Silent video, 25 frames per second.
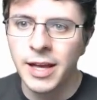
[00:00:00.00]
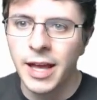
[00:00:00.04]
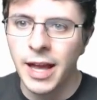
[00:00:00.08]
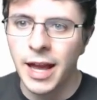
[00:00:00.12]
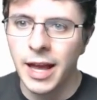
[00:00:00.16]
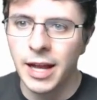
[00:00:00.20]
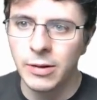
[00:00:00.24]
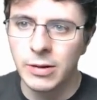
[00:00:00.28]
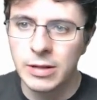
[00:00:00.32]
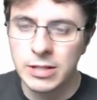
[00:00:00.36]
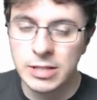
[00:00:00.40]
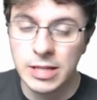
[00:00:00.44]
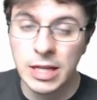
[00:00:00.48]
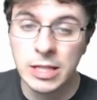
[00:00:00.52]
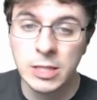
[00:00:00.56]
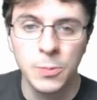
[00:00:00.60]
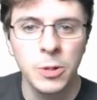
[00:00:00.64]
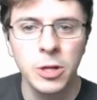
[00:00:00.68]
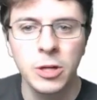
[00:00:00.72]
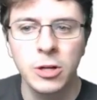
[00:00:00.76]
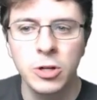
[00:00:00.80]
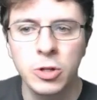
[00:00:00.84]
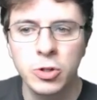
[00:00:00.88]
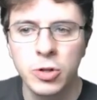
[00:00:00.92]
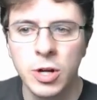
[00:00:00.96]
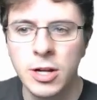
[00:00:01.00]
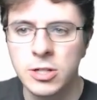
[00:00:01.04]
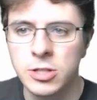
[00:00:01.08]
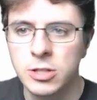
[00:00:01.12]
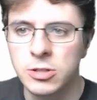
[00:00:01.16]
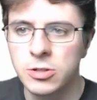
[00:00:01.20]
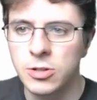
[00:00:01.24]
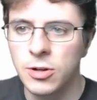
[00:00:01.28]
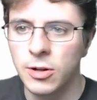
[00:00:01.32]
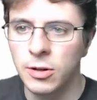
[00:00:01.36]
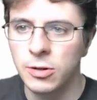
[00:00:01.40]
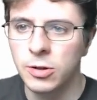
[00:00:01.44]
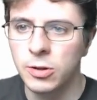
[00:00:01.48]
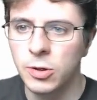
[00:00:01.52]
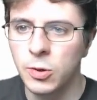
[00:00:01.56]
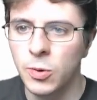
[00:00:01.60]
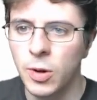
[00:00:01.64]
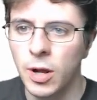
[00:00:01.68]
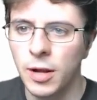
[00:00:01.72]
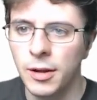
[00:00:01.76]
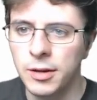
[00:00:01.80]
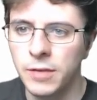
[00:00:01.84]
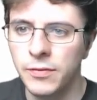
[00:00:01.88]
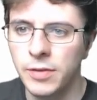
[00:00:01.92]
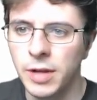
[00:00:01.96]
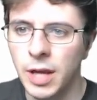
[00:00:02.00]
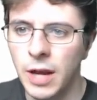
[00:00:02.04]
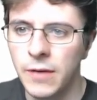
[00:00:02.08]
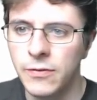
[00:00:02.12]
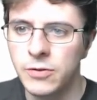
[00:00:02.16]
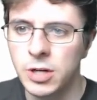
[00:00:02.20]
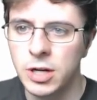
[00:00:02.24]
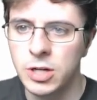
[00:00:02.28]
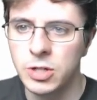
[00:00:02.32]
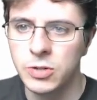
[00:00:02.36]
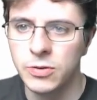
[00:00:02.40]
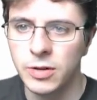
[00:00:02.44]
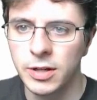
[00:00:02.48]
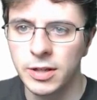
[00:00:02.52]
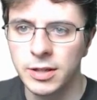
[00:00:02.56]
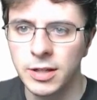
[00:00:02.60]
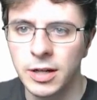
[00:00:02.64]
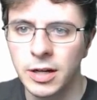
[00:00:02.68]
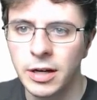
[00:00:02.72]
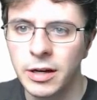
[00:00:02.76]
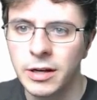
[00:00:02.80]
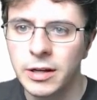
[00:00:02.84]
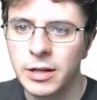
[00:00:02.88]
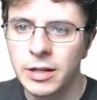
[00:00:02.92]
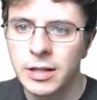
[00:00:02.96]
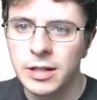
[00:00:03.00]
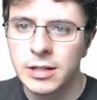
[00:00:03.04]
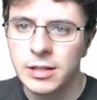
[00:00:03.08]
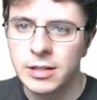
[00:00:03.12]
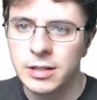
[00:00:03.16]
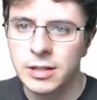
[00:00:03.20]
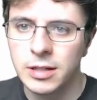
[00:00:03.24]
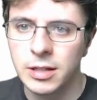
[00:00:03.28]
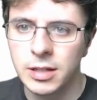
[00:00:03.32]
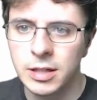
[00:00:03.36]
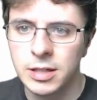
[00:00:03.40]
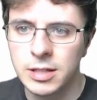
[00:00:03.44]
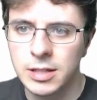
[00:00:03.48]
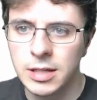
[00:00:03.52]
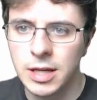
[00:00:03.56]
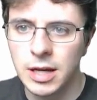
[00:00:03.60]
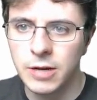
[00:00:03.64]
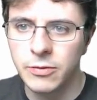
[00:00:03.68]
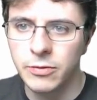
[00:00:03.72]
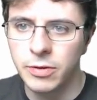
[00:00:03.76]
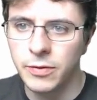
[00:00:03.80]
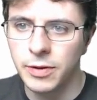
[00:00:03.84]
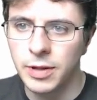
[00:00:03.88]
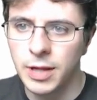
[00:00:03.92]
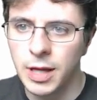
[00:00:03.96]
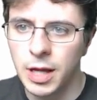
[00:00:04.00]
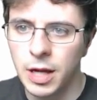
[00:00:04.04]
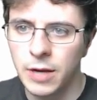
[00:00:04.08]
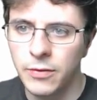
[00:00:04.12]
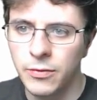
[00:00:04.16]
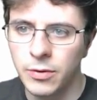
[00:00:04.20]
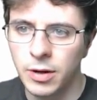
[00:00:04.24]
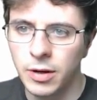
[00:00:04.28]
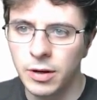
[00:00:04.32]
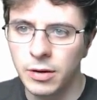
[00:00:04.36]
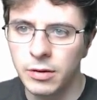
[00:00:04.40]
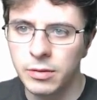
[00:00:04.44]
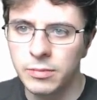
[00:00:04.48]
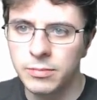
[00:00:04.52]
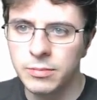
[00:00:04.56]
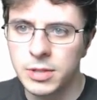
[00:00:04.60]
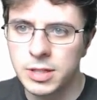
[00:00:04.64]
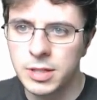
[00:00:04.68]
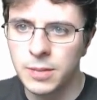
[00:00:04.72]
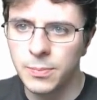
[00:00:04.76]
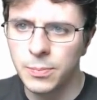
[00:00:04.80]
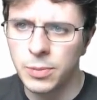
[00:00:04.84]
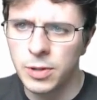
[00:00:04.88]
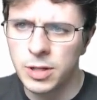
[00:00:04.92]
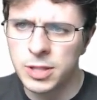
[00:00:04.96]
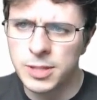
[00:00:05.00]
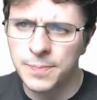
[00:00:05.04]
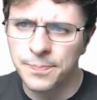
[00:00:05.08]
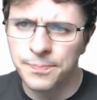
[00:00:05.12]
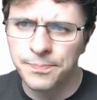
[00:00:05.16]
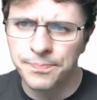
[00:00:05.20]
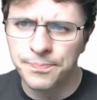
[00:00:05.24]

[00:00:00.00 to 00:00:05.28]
Anyway, so that's a pretty good change, good quality of life change right there. Gonna get rid of a lot of misinputs.